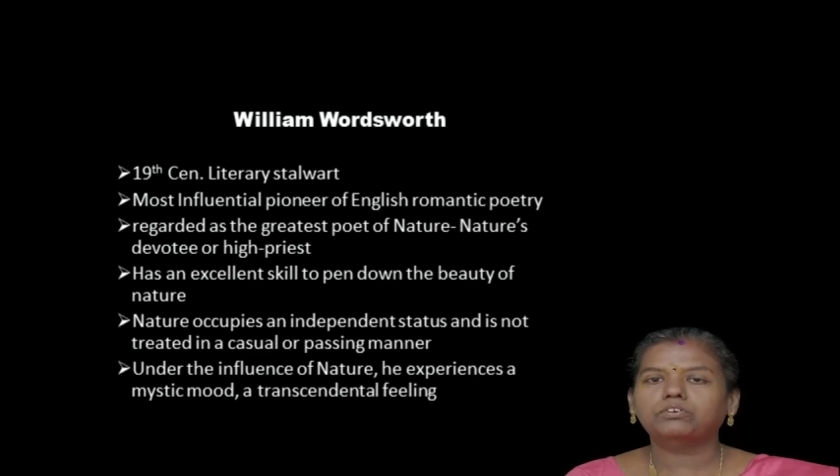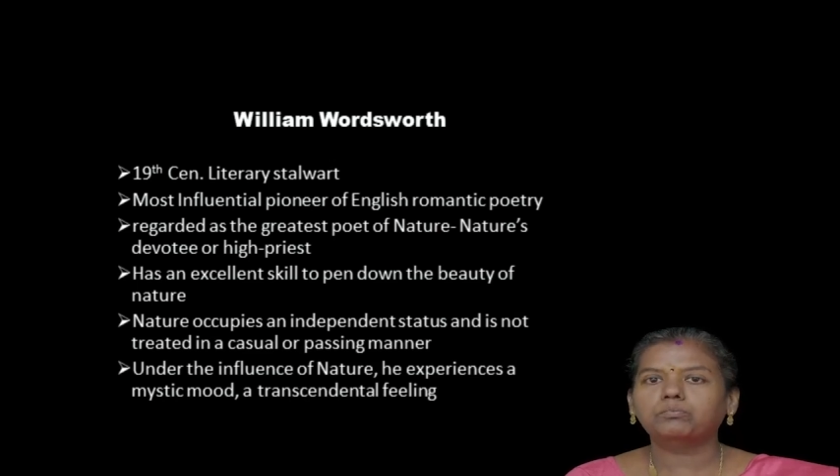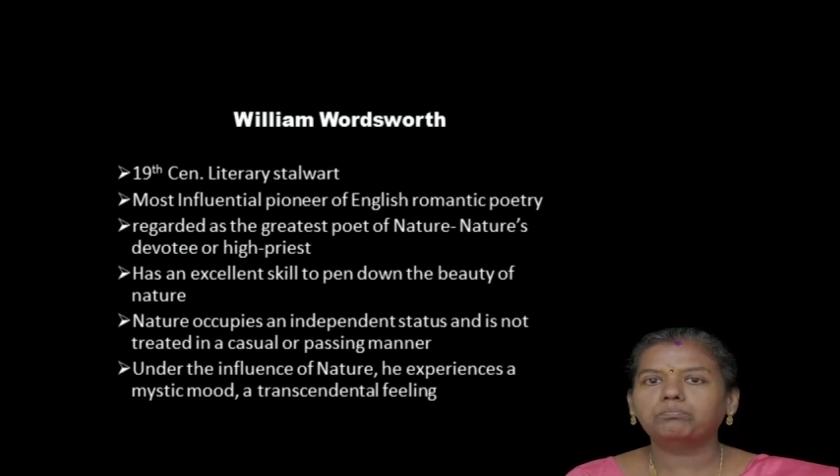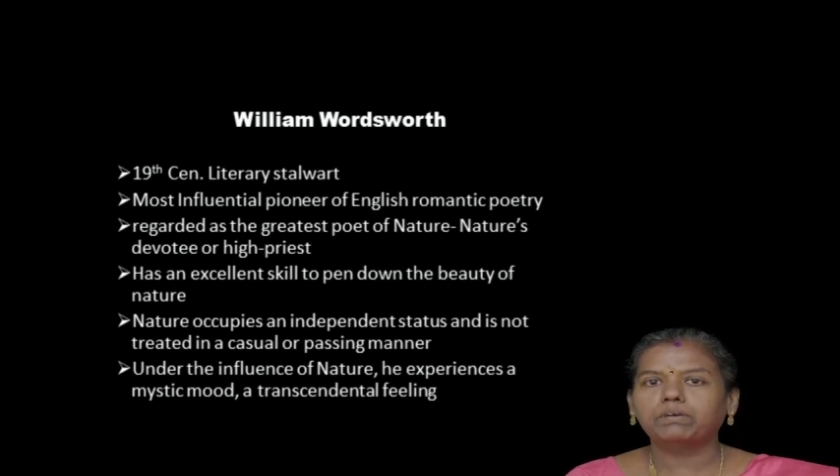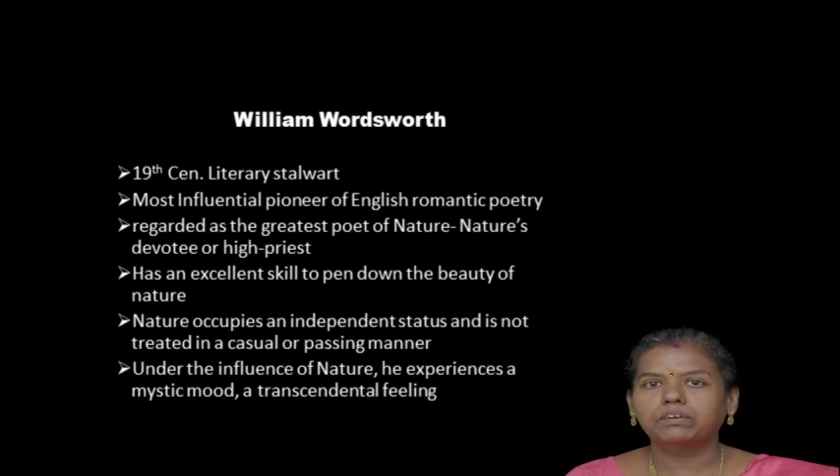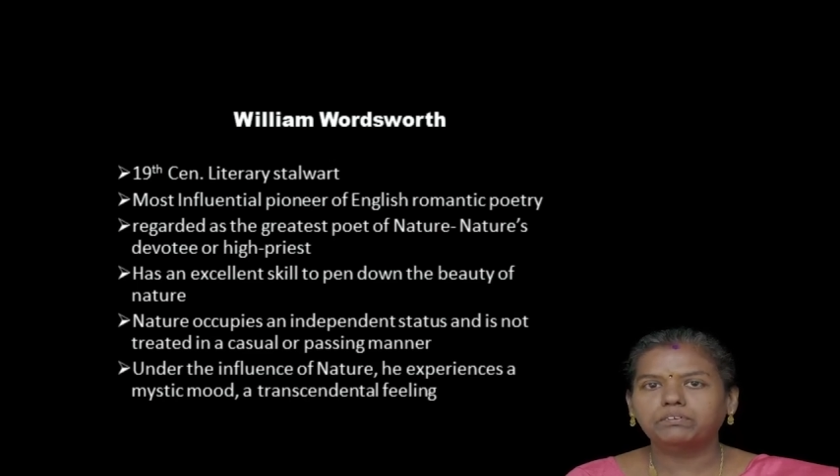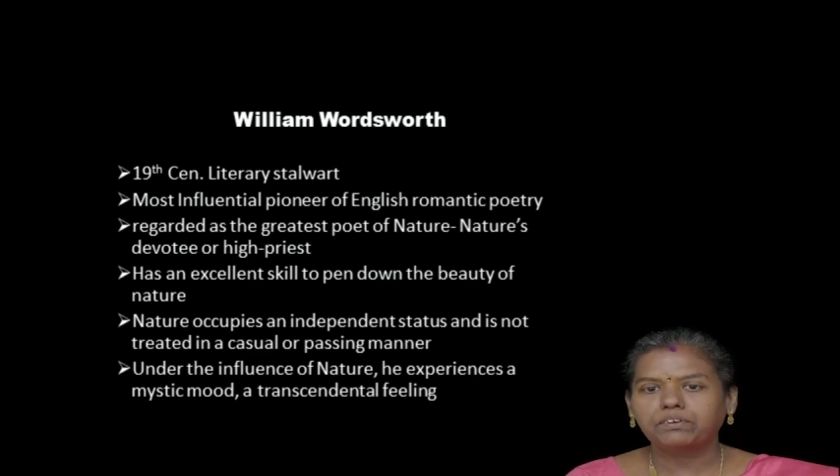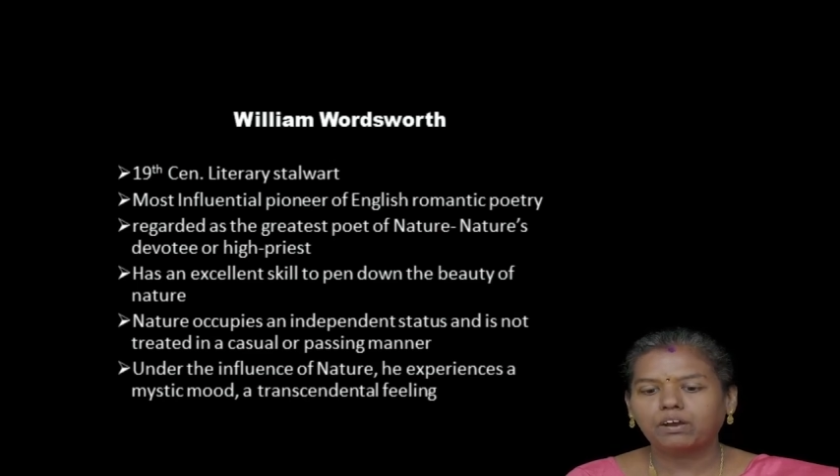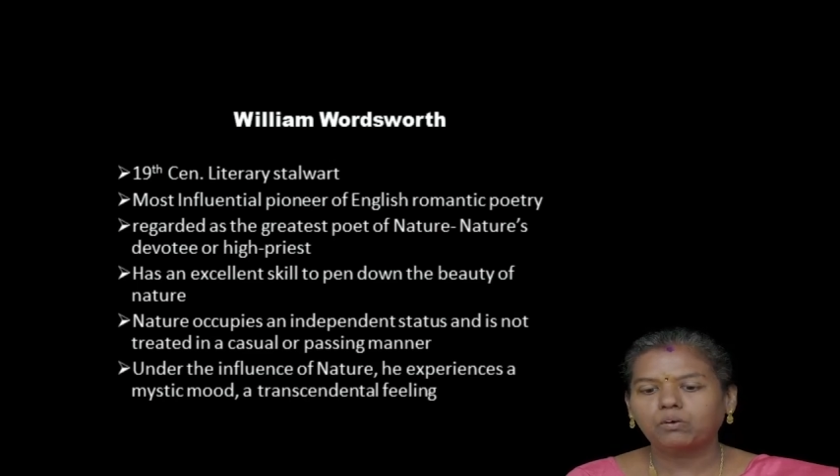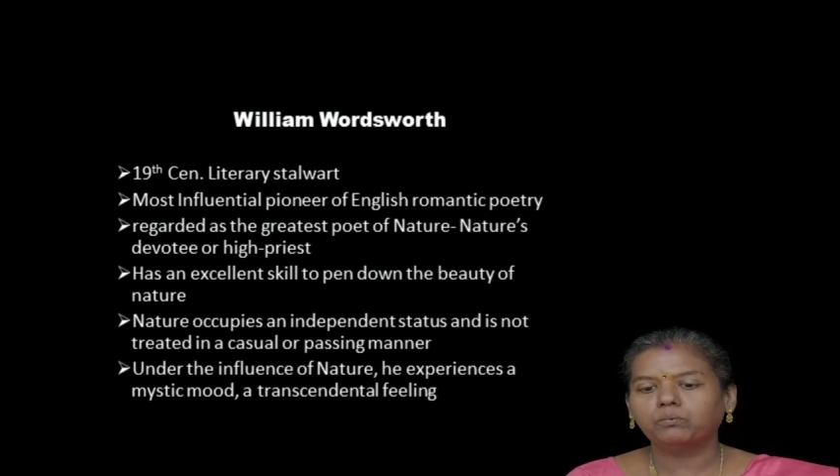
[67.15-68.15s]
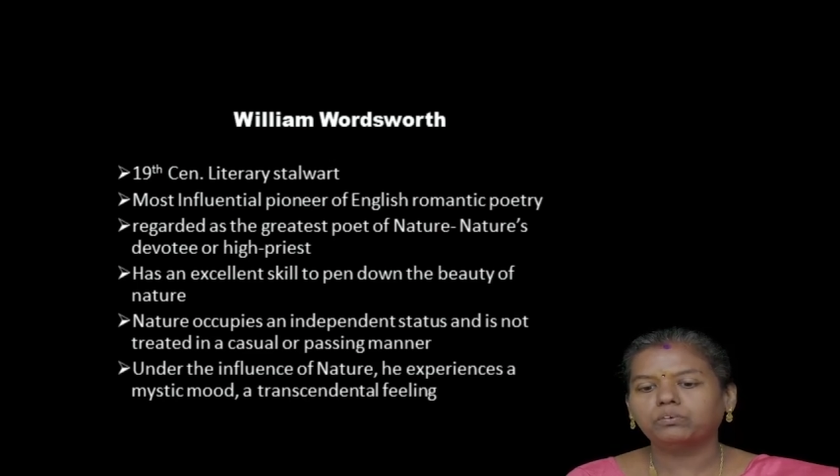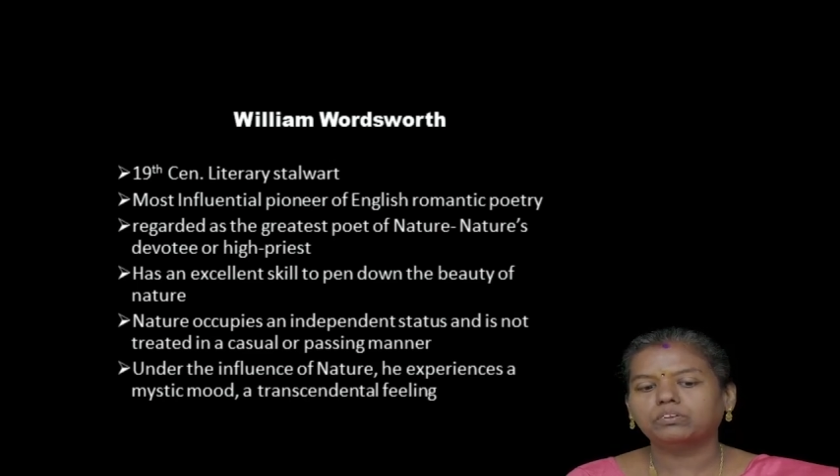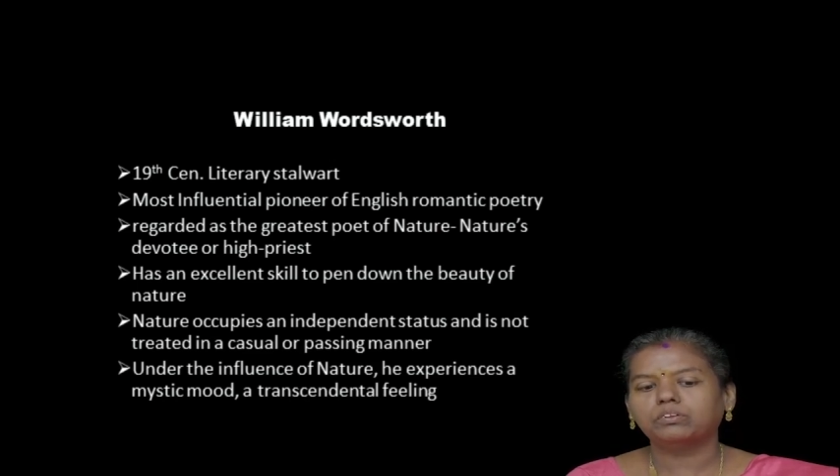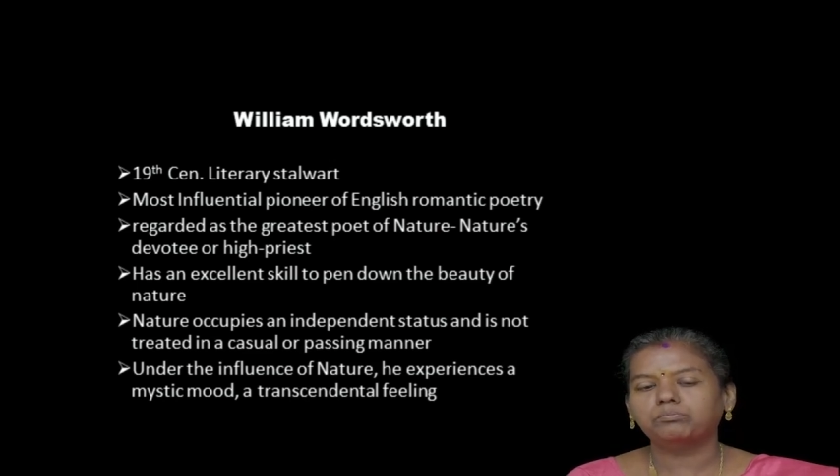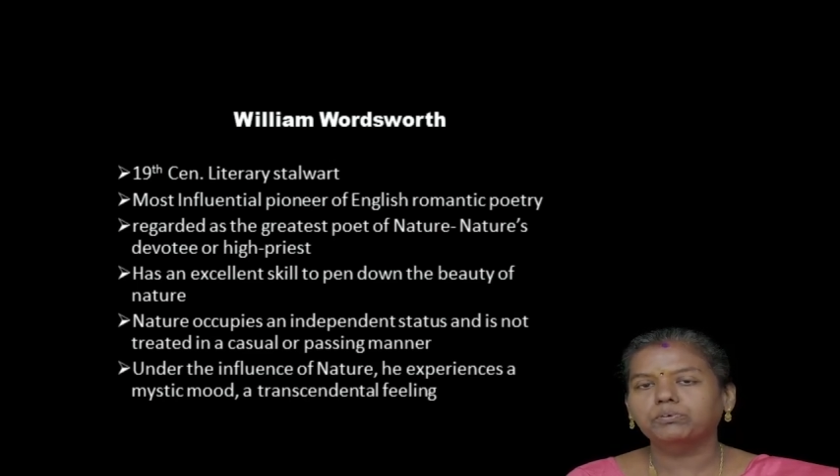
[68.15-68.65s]
to pen
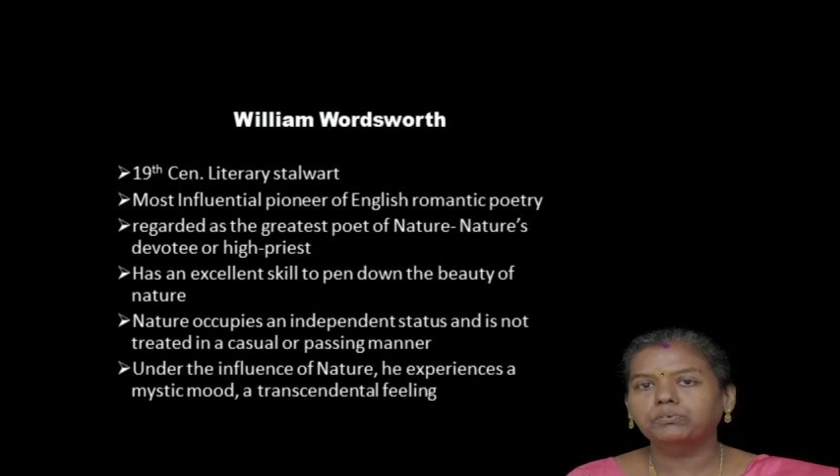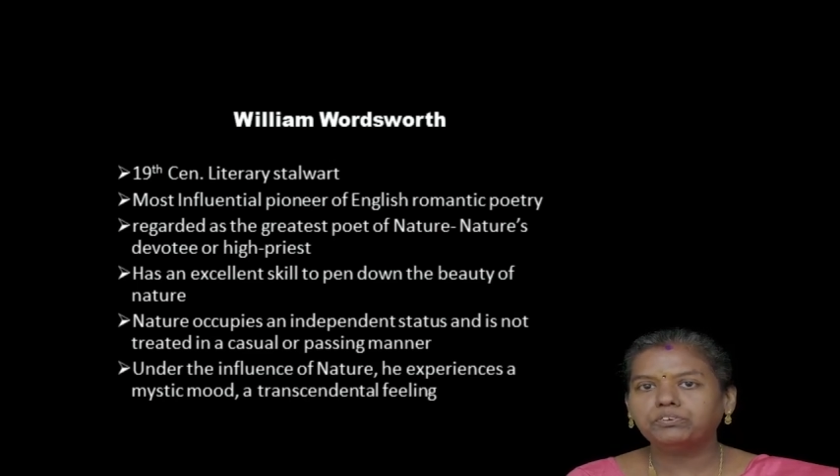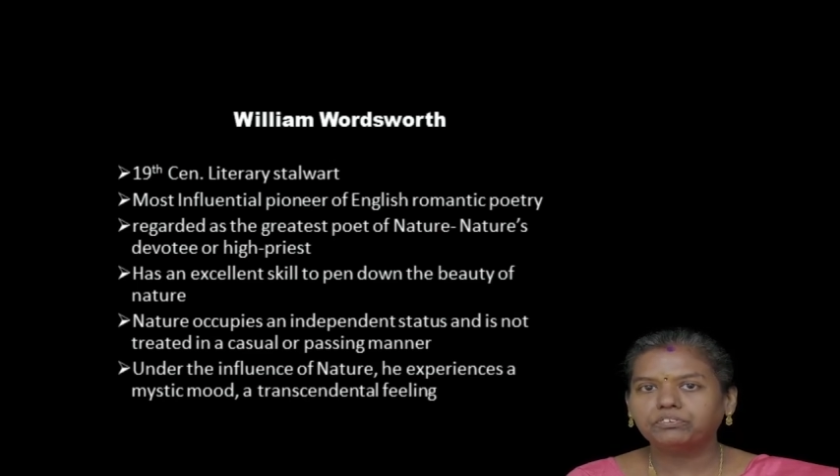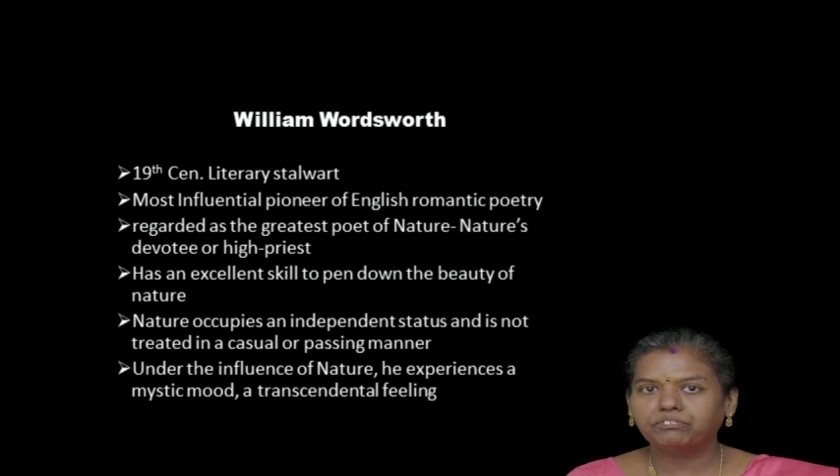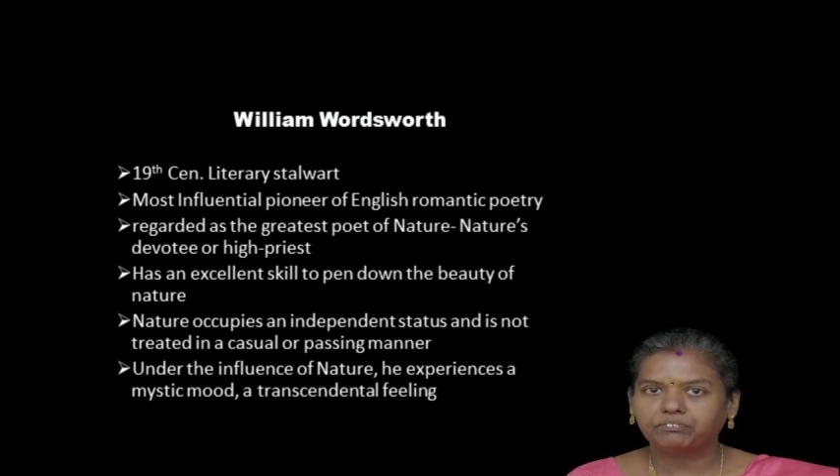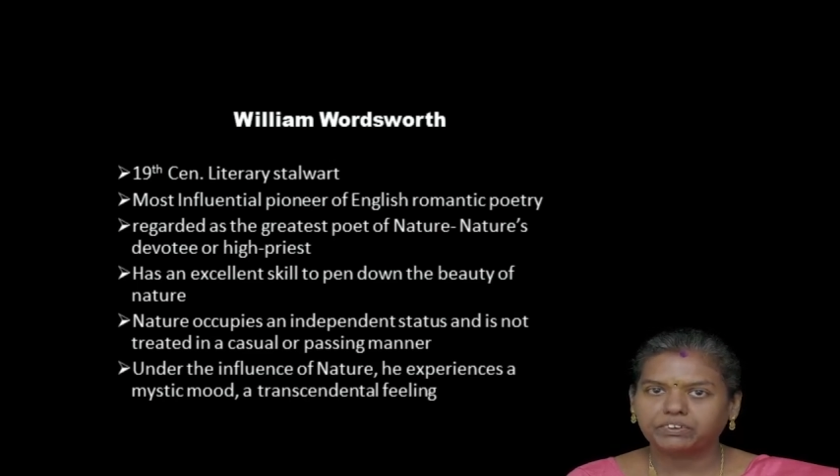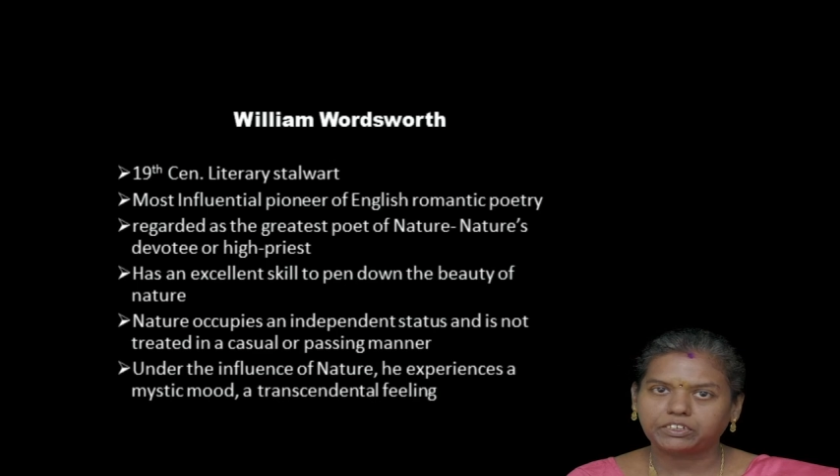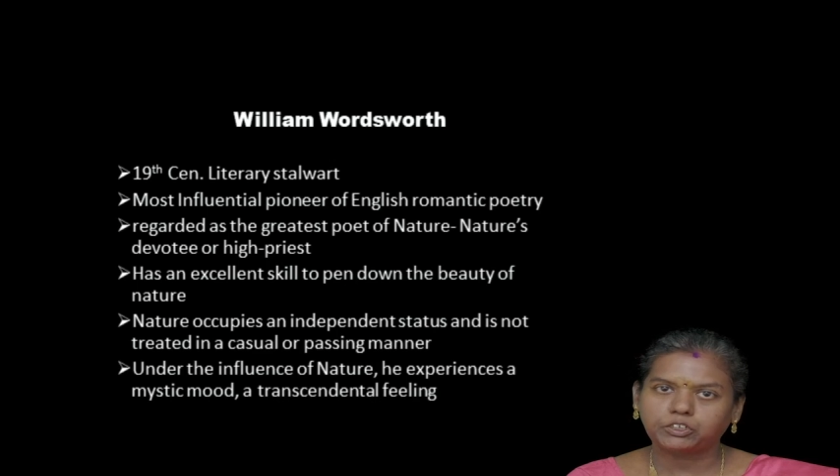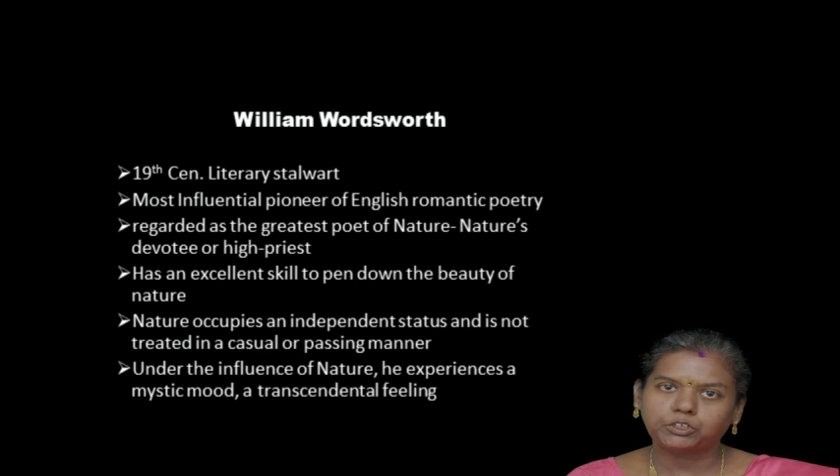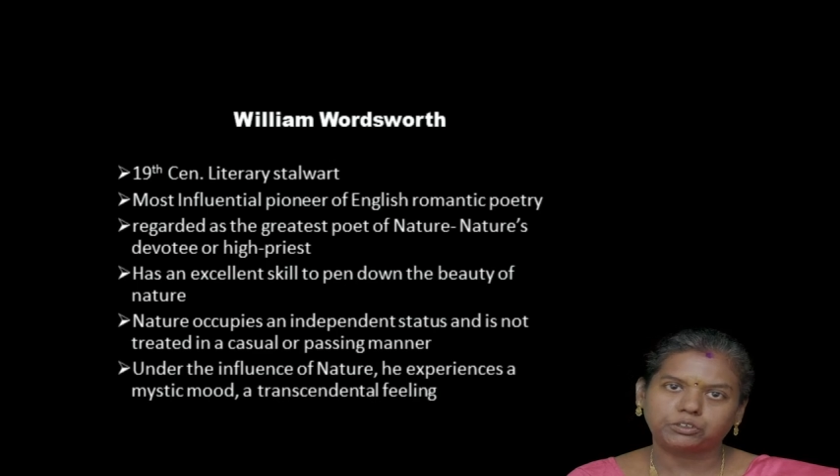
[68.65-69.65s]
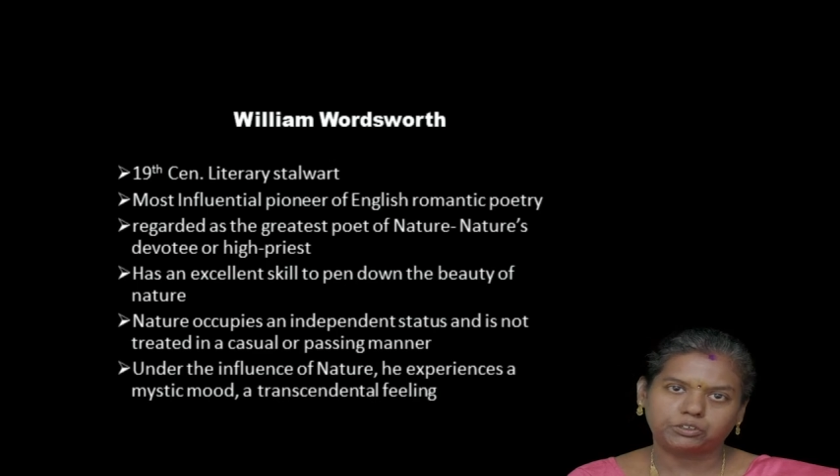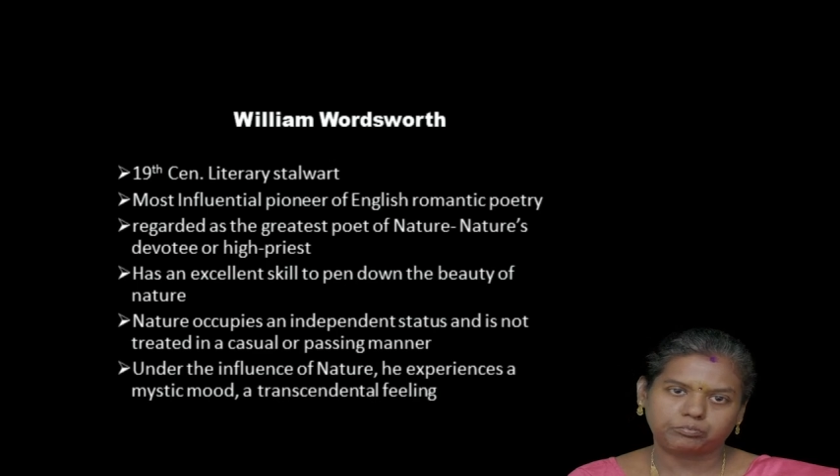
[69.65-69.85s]
down the beauty of nature